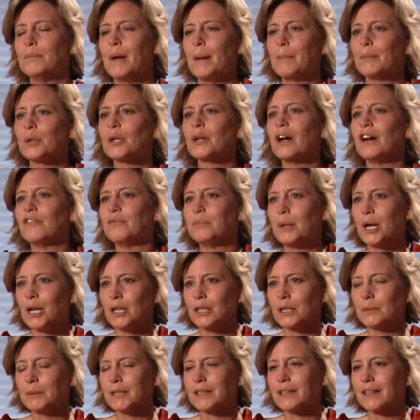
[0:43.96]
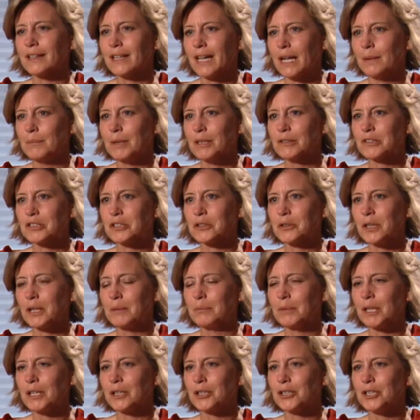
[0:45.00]
member of parliament that came out to
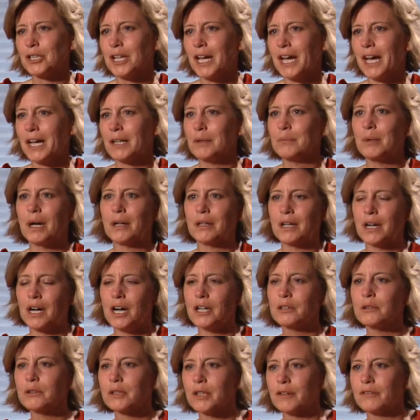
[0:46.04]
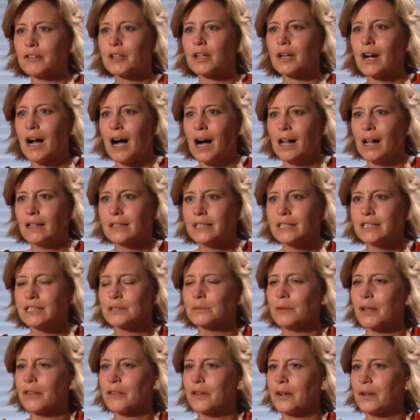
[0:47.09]
greet me, and she had about 100 of her colleagues
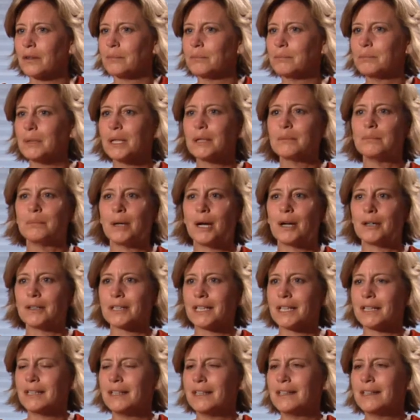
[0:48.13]
with her, big party.